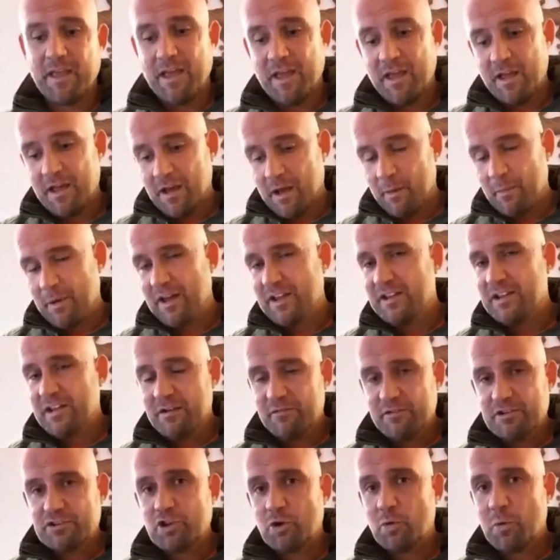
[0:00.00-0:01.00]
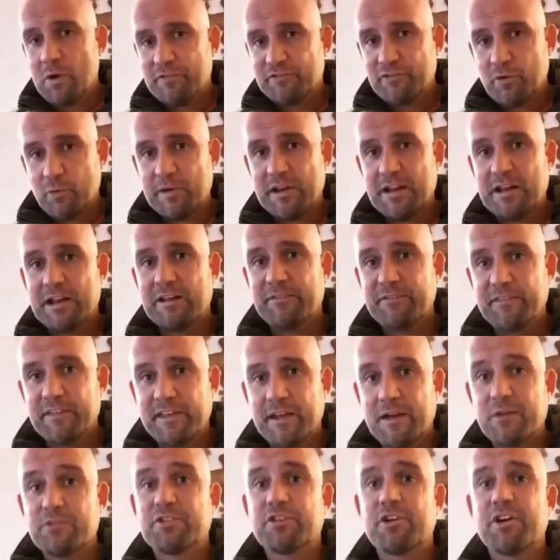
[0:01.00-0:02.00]
About a year or two after when he left the
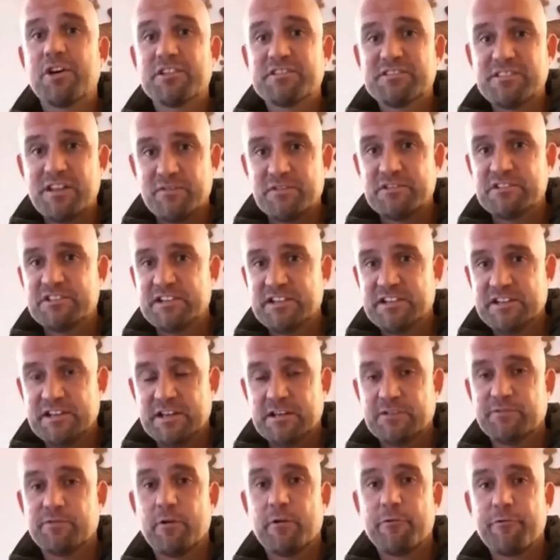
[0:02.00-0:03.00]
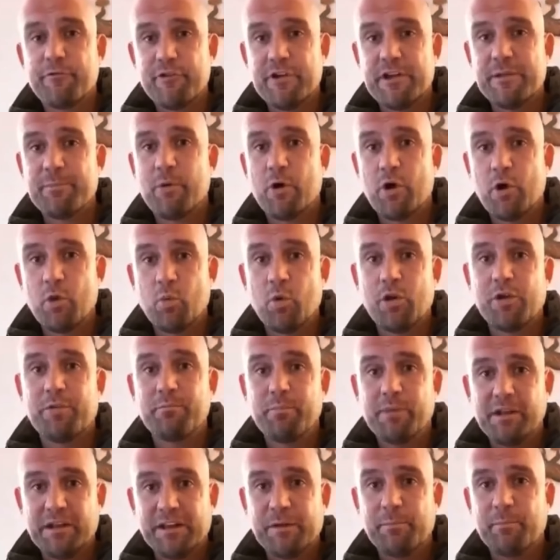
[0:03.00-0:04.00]
house, I got 17 years for a £3.1
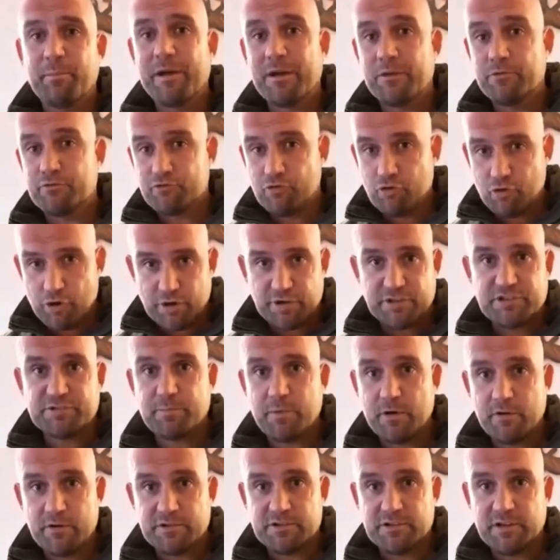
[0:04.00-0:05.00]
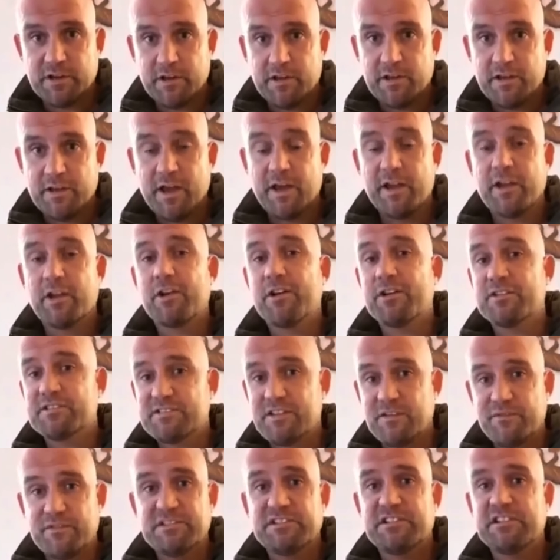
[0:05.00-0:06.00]
billion drug conspiracy and I got
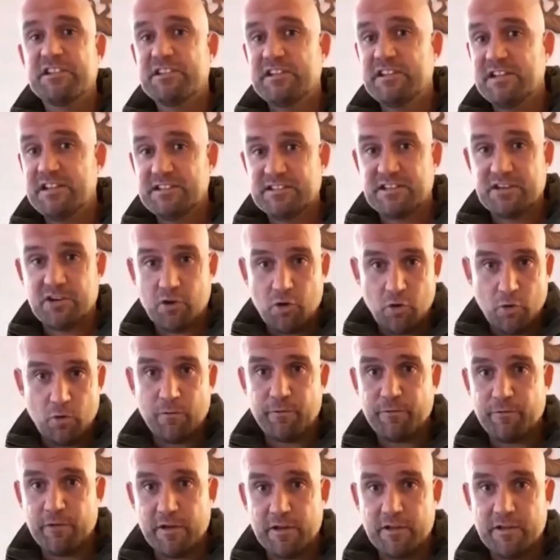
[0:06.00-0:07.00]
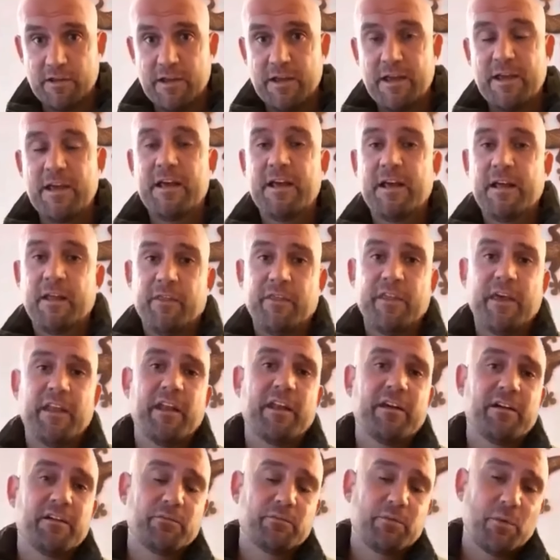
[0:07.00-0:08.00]
17 years in court for it. Then
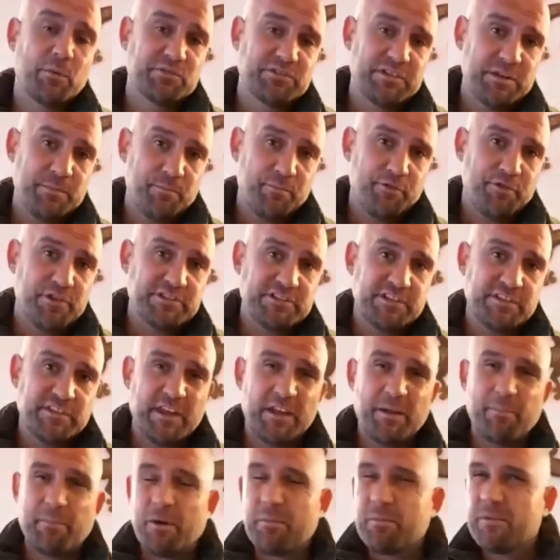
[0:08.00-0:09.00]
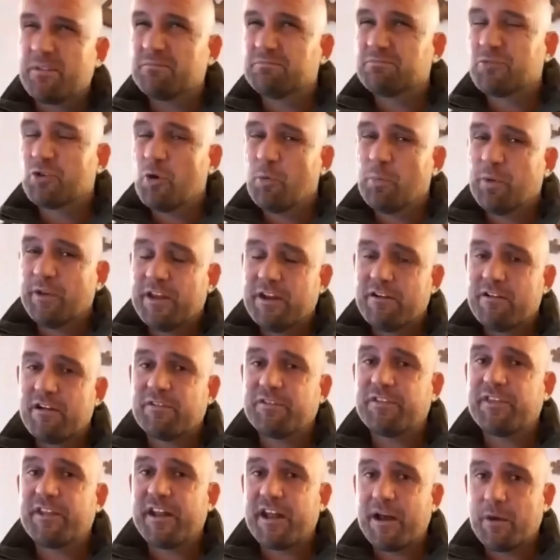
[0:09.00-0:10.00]
uh, I was in prison. Then about a couple of years after
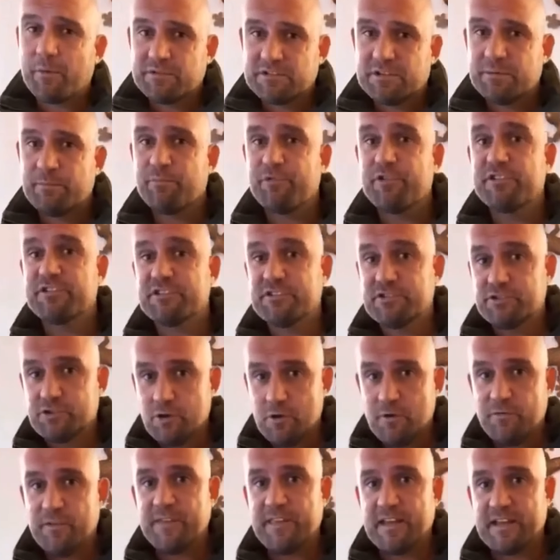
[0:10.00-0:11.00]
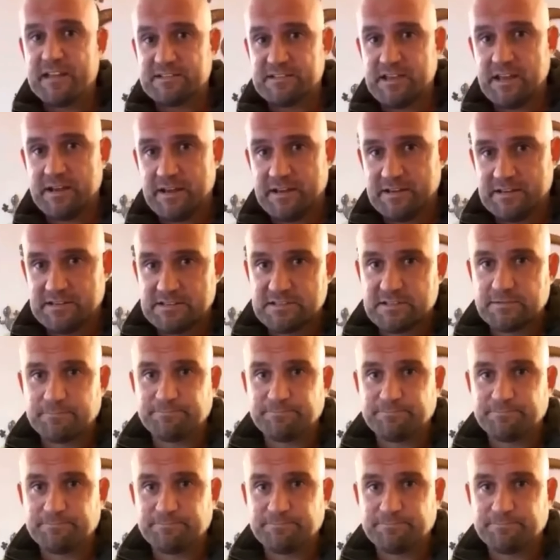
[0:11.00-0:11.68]
that, I was in prison serving that sentence.